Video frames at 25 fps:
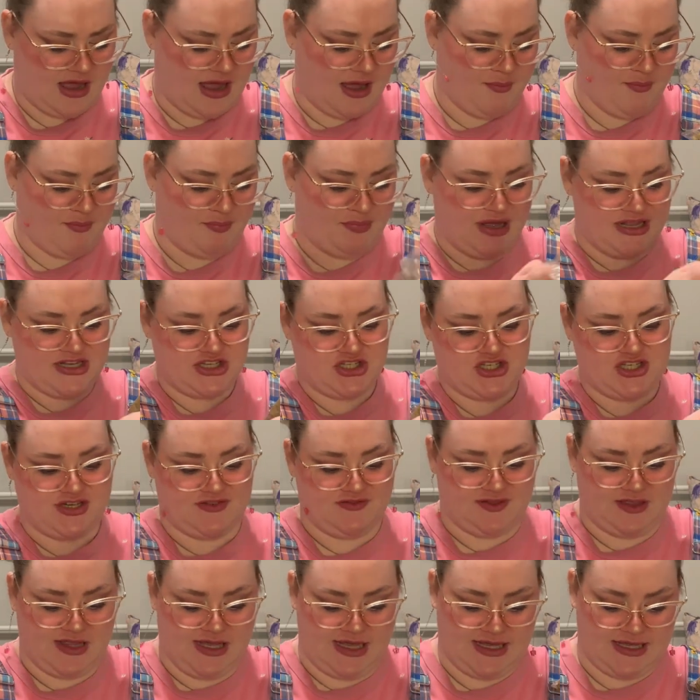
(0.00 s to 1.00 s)
a bunch of
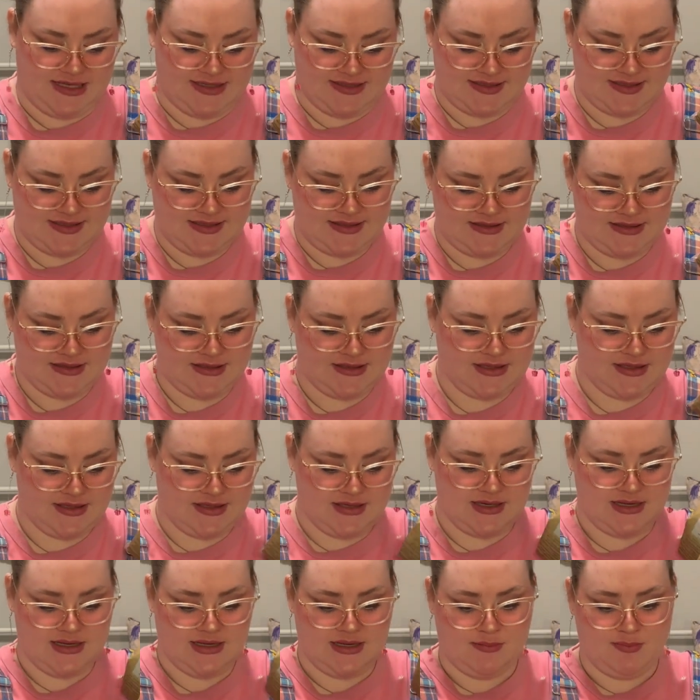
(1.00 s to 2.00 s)
these
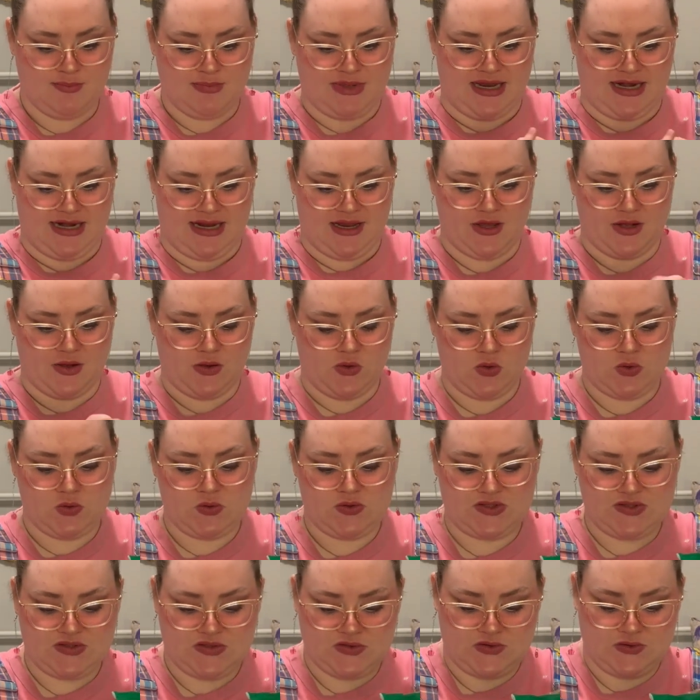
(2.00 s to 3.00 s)

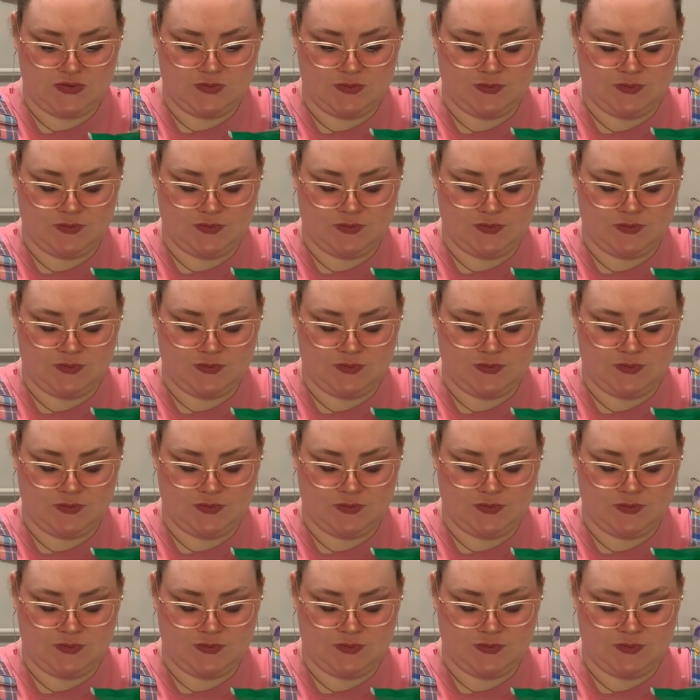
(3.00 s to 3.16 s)
pantyhose.